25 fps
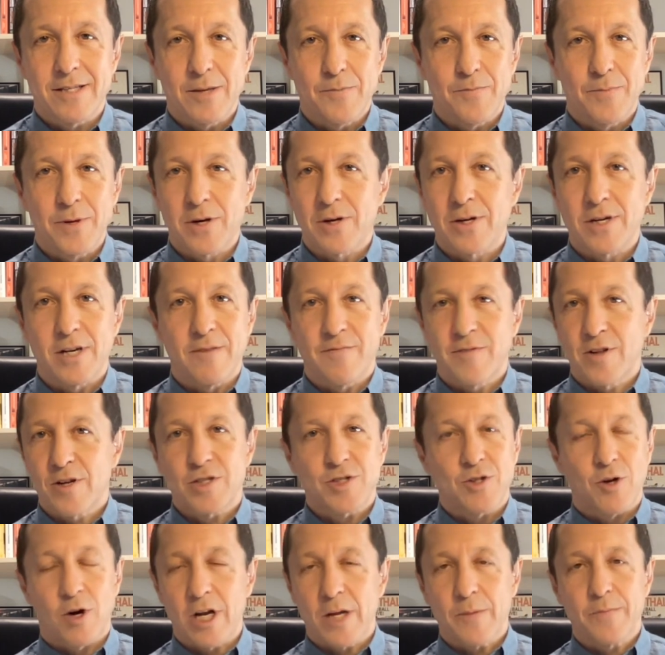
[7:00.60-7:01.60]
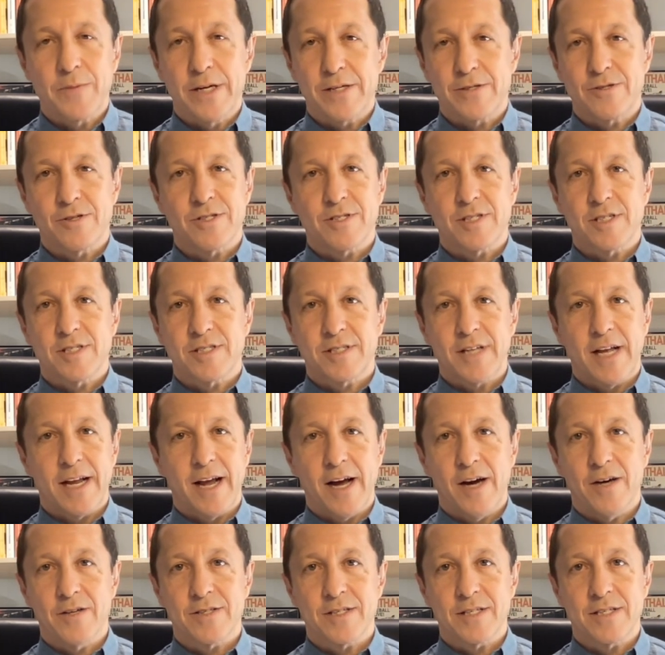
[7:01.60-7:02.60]
the ability of their starting pitchers to stay
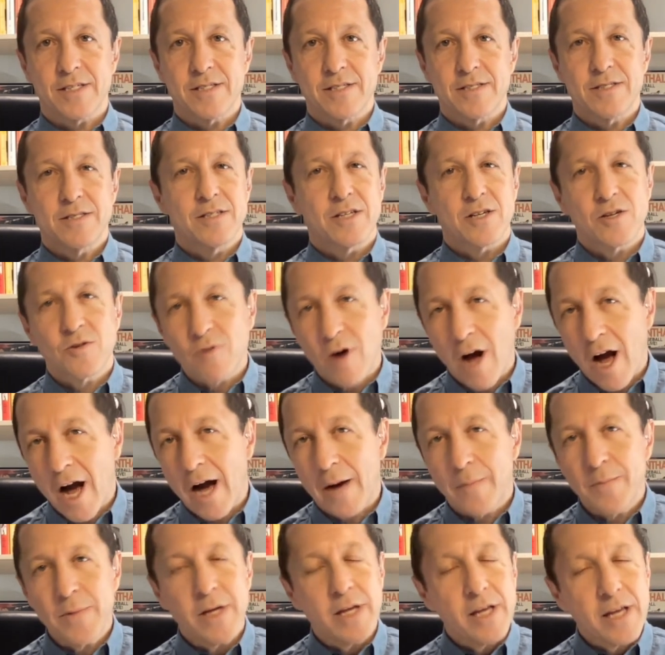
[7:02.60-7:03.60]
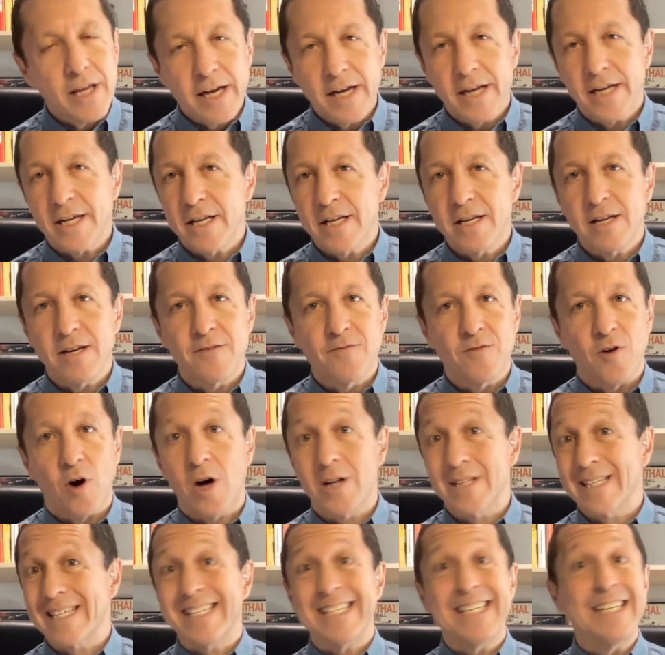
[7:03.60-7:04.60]
healthy. DeGrom, Haney,
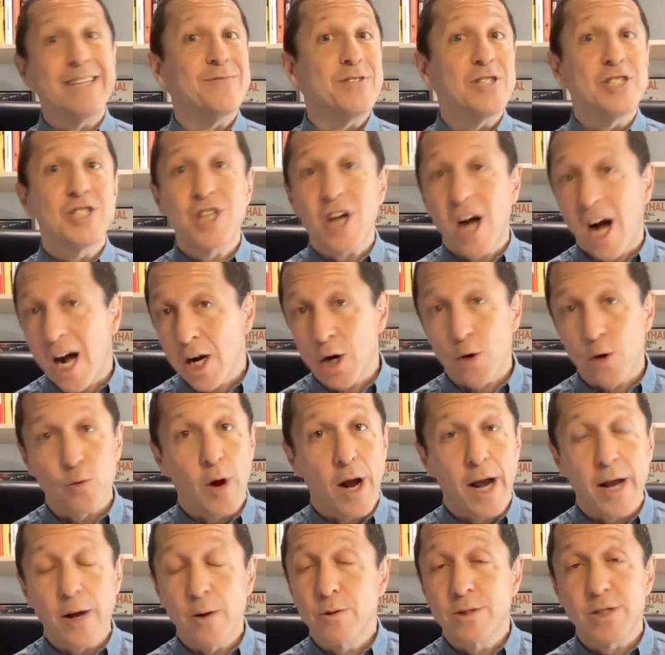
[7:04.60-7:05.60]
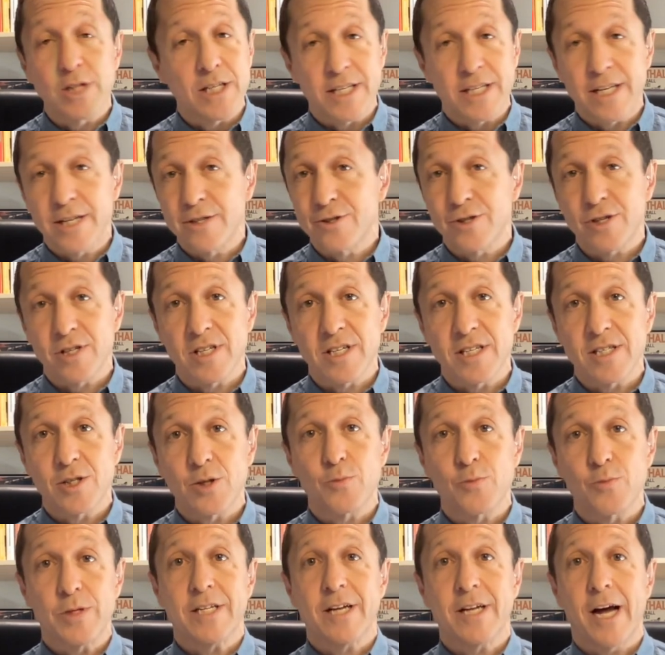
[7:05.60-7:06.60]
Eovaldi, even John Gray, who was on the injured list
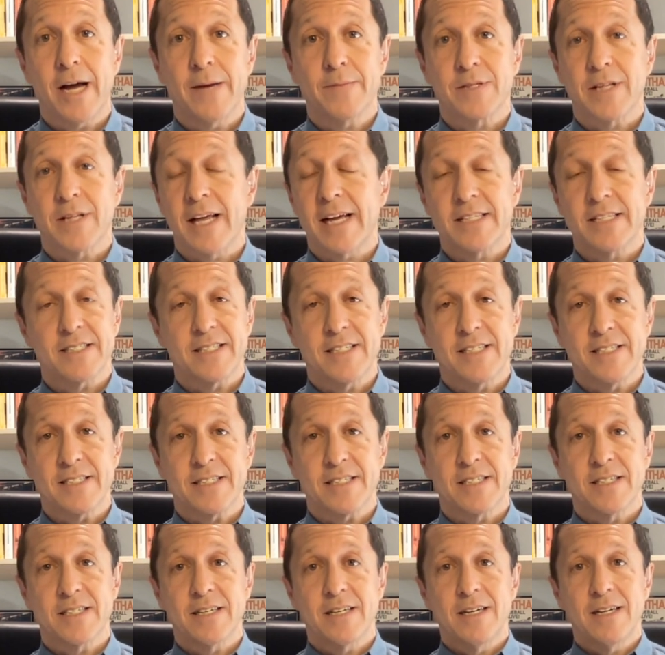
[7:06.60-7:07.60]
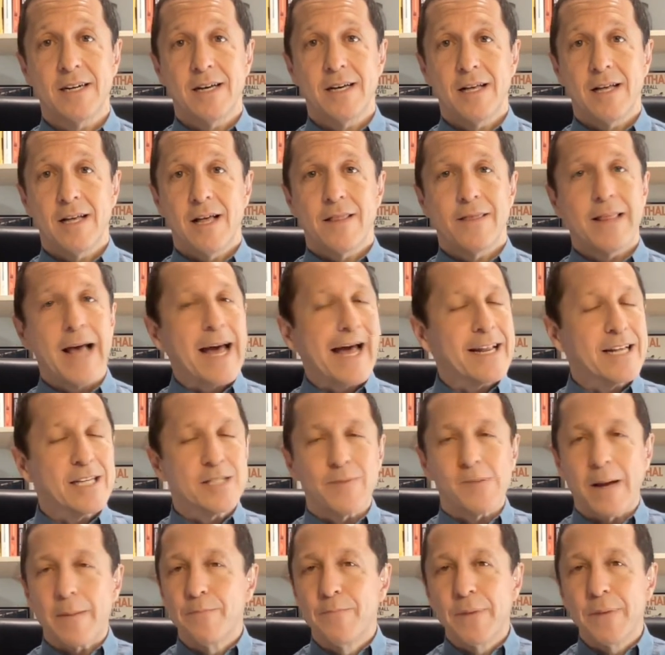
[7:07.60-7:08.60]
three times last season. That is
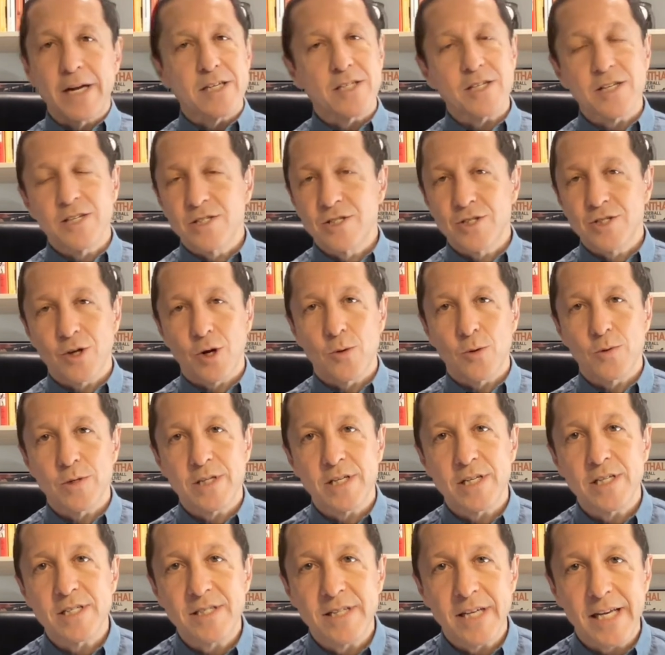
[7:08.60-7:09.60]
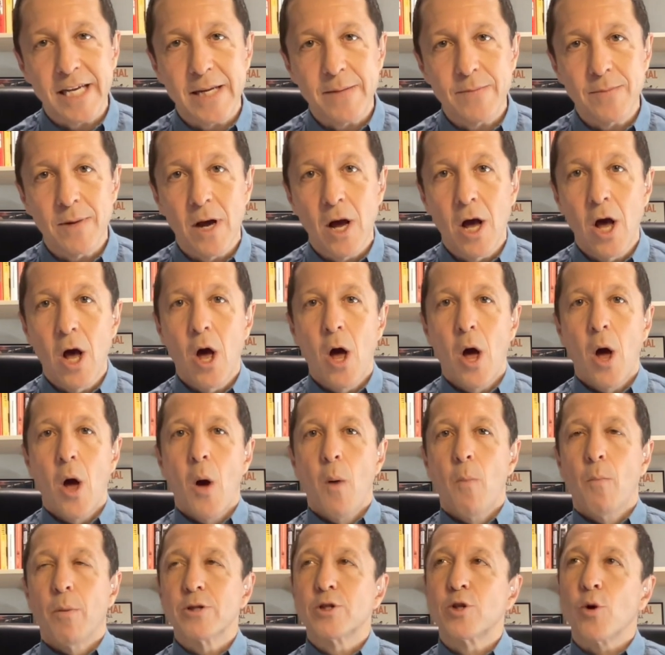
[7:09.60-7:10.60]
my biggest concern with this team.
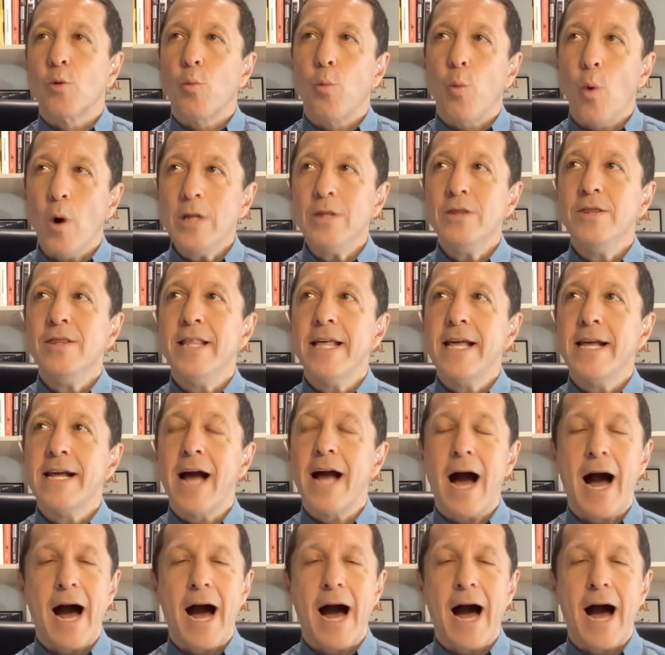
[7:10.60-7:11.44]
But the one thing